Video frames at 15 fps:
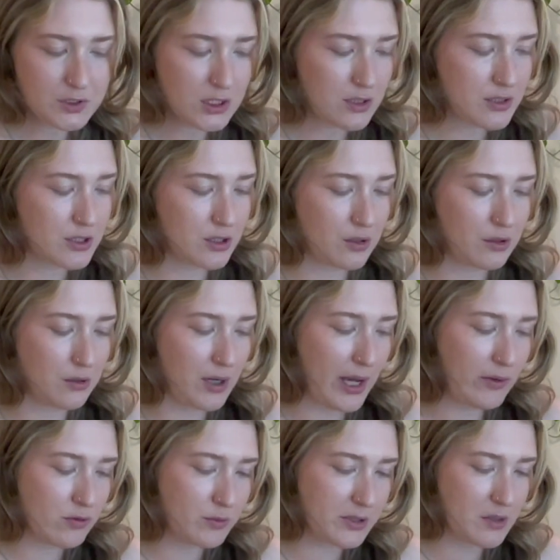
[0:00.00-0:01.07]
So I
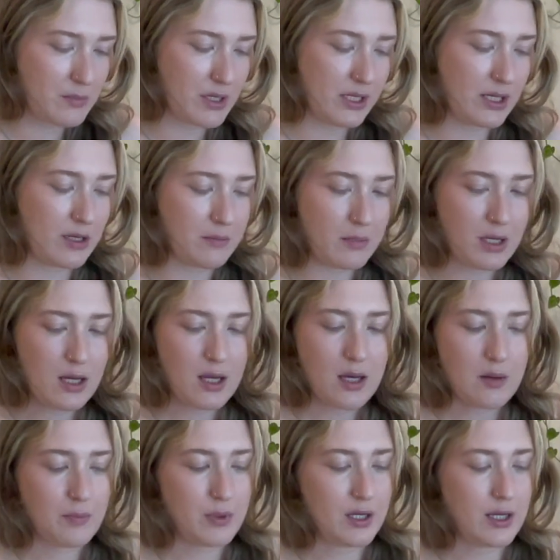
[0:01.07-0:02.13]
went with the medium,
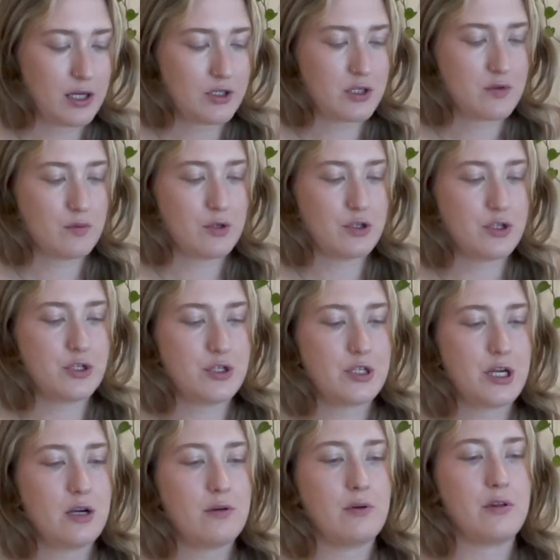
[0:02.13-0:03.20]
but I just want to
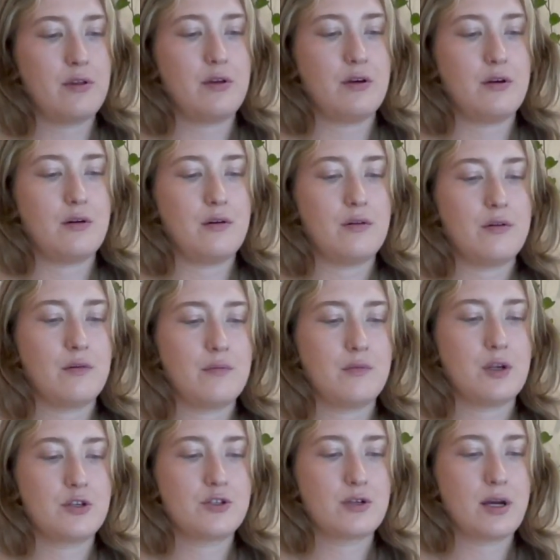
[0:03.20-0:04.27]
share with you, I'm
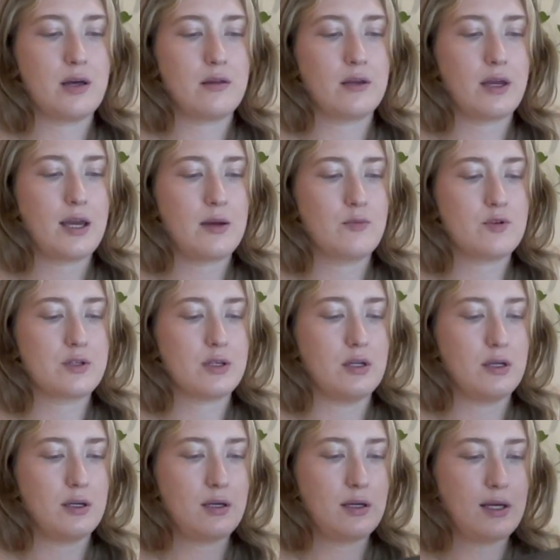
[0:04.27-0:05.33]
not sure how the camera's going to
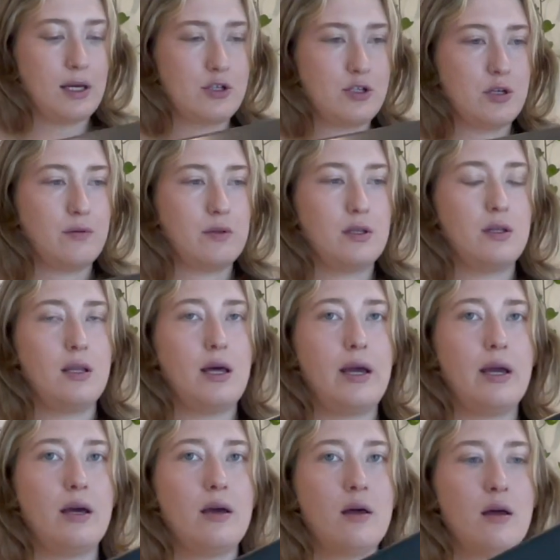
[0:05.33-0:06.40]
catch it with the
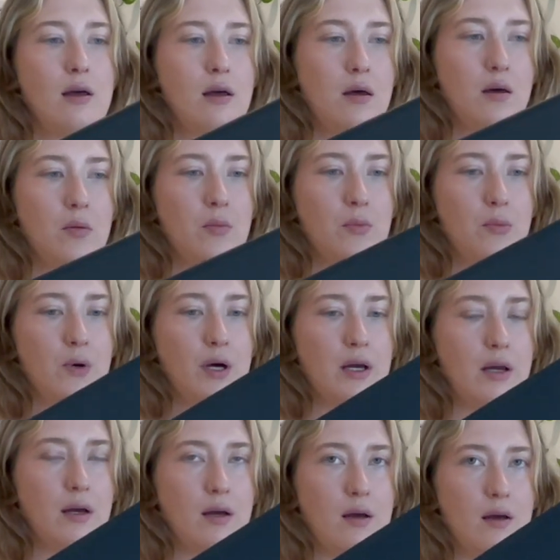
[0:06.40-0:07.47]
light,
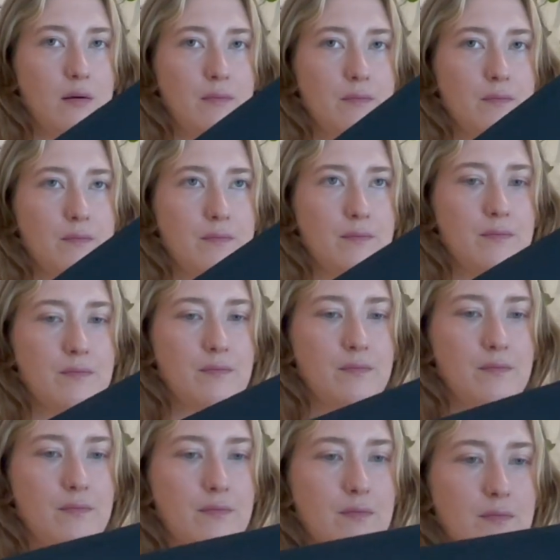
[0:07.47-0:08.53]
but
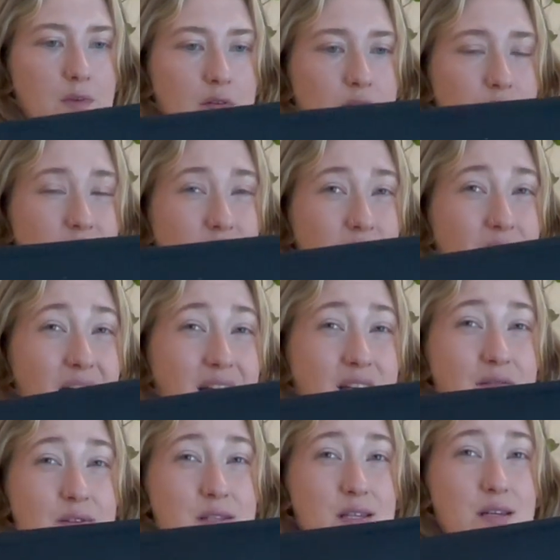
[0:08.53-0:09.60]
you can kind
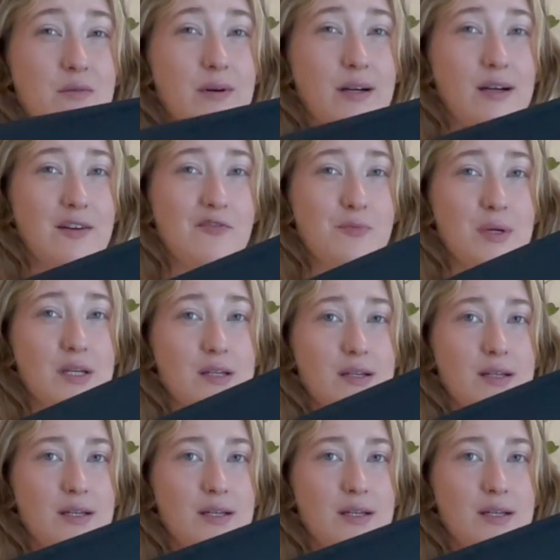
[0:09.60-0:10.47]
of see where I've been